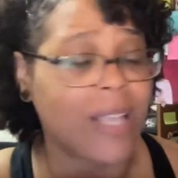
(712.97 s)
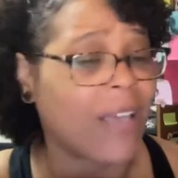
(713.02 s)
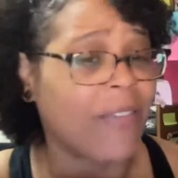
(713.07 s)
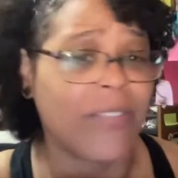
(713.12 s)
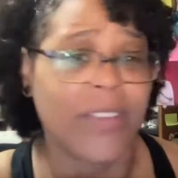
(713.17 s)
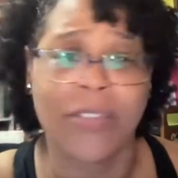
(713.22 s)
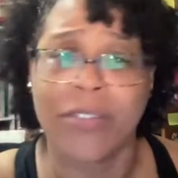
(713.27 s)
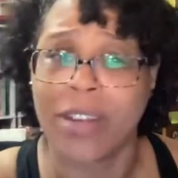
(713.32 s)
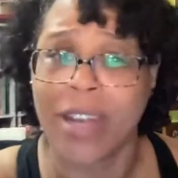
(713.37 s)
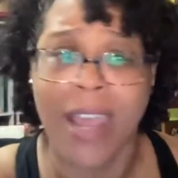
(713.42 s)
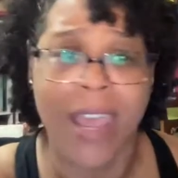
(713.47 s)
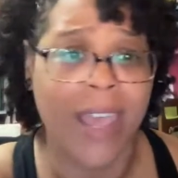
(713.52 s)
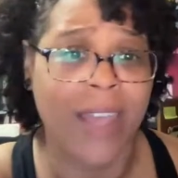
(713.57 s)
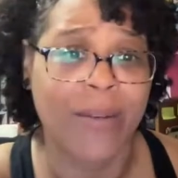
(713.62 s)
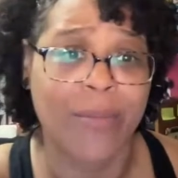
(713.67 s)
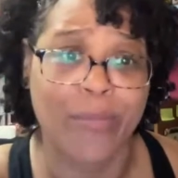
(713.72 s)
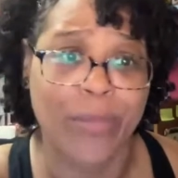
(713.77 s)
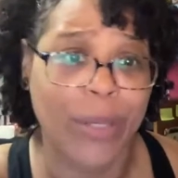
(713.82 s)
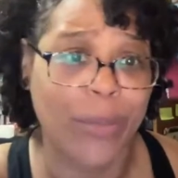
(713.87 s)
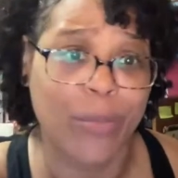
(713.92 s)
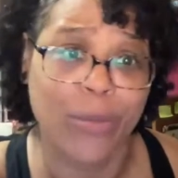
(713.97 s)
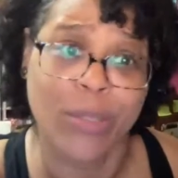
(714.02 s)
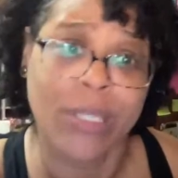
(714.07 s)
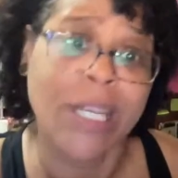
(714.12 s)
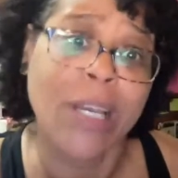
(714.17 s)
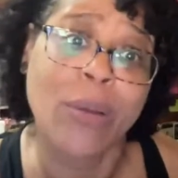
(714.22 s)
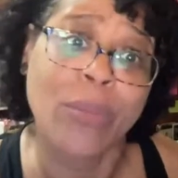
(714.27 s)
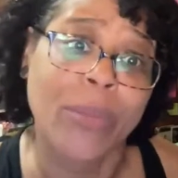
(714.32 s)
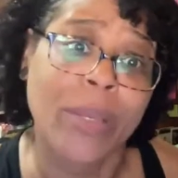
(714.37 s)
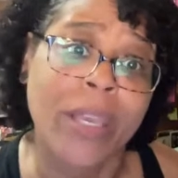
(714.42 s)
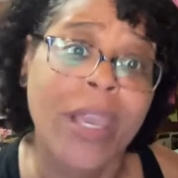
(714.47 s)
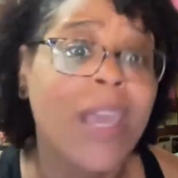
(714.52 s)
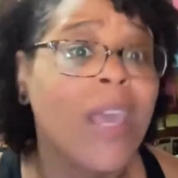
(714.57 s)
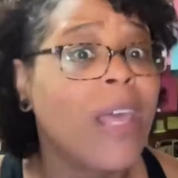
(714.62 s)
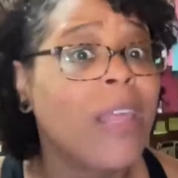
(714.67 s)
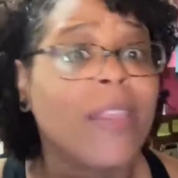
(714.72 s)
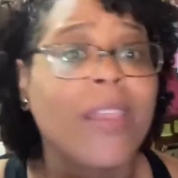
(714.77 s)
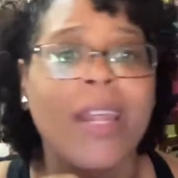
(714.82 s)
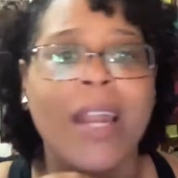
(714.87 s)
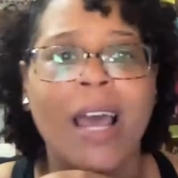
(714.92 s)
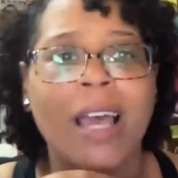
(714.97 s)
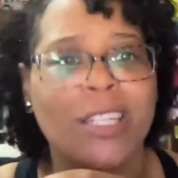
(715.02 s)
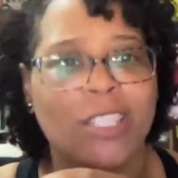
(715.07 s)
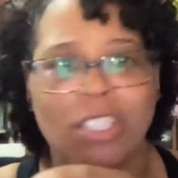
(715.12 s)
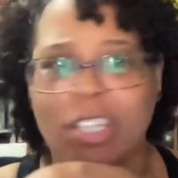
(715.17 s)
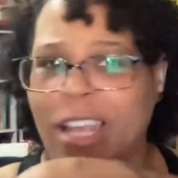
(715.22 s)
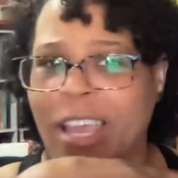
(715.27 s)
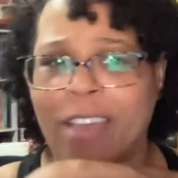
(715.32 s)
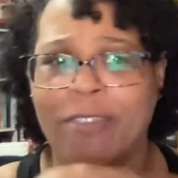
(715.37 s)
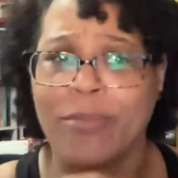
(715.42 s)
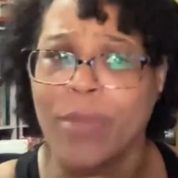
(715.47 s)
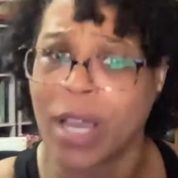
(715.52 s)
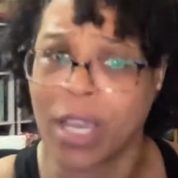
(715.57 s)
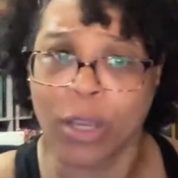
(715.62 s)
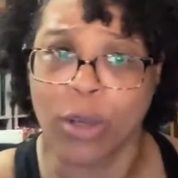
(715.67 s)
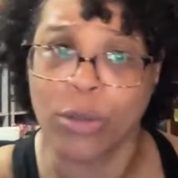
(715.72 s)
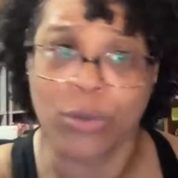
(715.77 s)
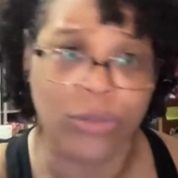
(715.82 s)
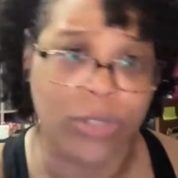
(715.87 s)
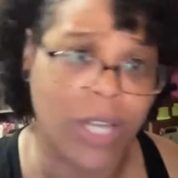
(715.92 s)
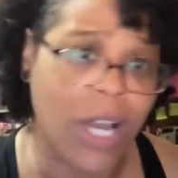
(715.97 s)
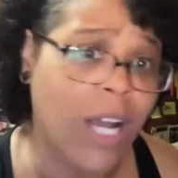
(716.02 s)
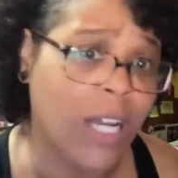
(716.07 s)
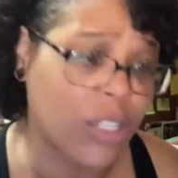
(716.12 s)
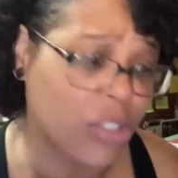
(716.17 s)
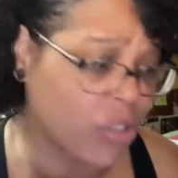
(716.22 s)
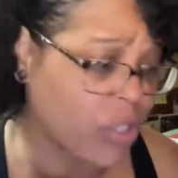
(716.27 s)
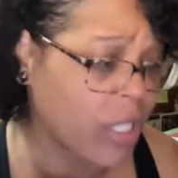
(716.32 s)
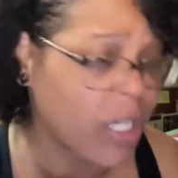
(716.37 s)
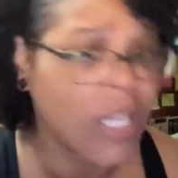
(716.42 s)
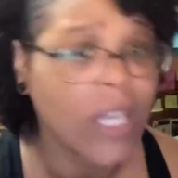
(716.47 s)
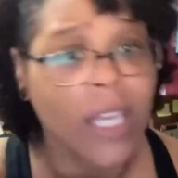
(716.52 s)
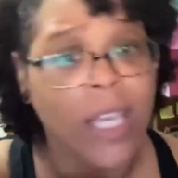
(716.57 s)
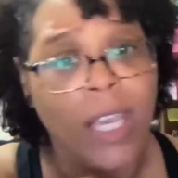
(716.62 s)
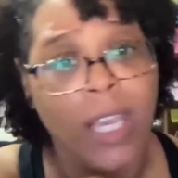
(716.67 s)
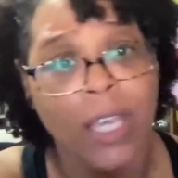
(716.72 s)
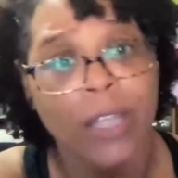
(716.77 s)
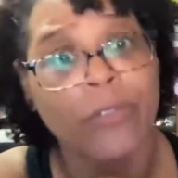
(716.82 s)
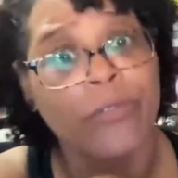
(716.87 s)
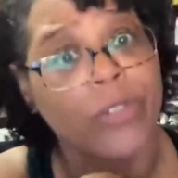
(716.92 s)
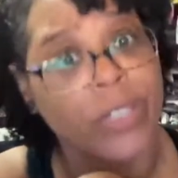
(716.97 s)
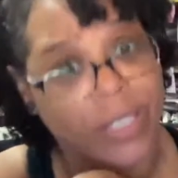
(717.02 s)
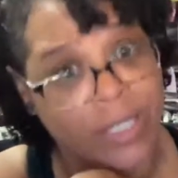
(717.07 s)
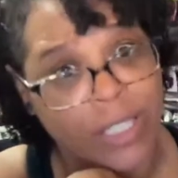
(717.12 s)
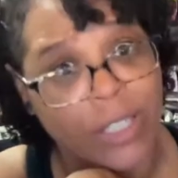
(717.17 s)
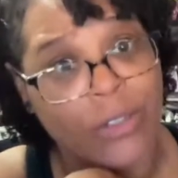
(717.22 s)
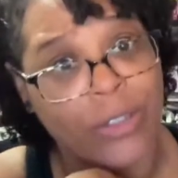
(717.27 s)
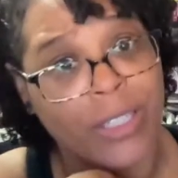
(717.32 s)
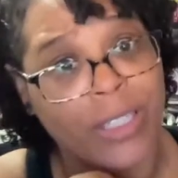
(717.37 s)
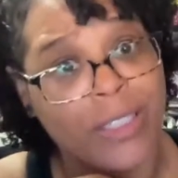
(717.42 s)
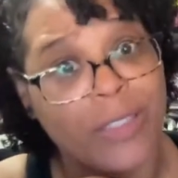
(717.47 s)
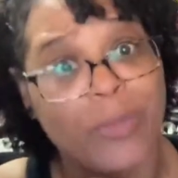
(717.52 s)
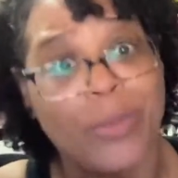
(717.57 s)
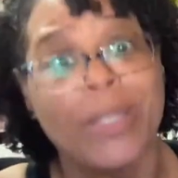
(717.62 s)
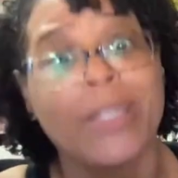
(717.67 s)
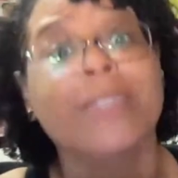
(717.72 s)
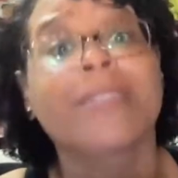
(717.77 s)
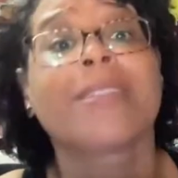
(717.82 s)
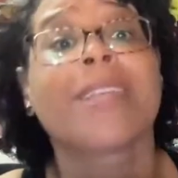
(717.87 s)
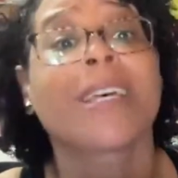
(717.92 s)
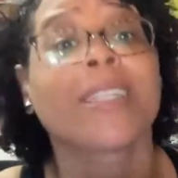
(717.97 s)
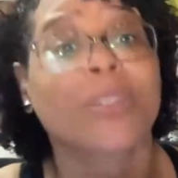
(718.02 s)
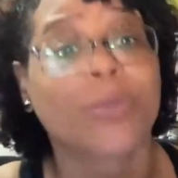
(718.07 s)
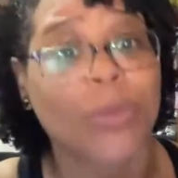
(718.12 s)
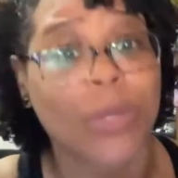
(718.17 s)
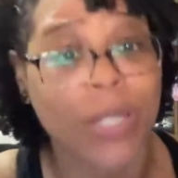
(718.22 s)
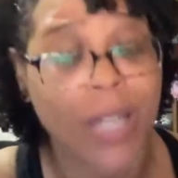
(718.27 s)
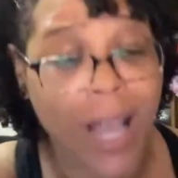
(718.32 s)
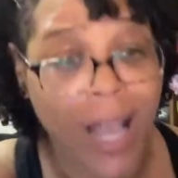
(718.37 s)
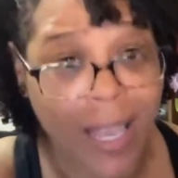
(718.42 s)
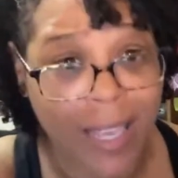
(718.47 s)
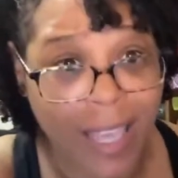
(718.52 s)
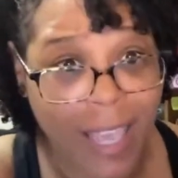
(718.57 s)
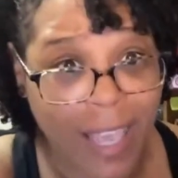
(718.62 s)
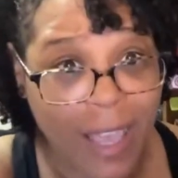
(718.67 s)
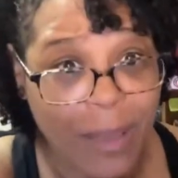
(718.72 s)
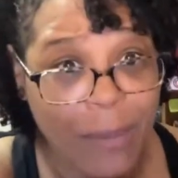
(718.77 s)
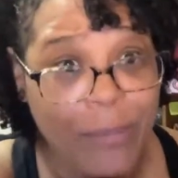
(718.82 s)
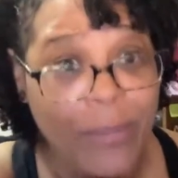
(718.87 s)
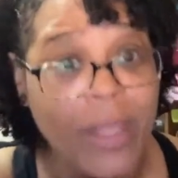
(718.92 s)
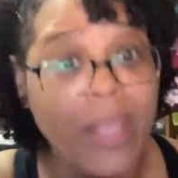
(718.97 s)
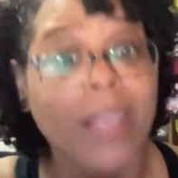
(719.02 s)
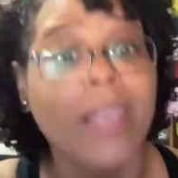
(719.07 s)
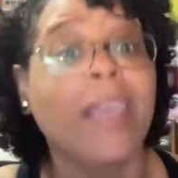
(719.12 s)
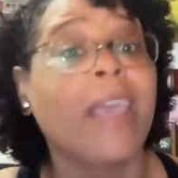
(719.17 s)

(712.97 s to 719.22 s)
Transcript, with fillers: I've even had people tell me that I should have my own doctorate in resilience because that's what I am.